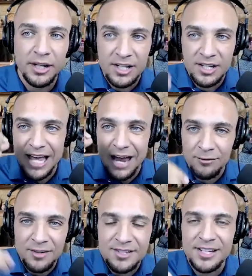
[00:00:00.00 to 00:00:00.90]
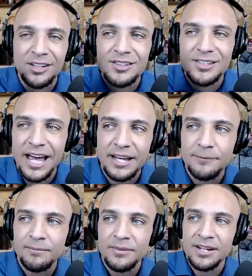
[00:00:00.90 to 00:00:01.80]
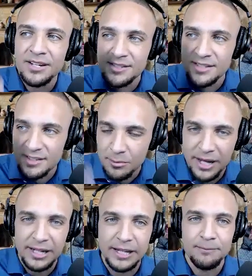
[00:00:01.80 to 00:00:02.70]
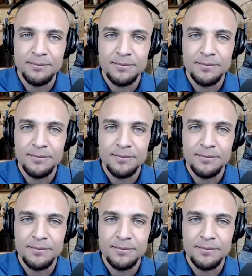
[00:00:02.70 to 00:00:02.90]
It is every single day, it is dissipating.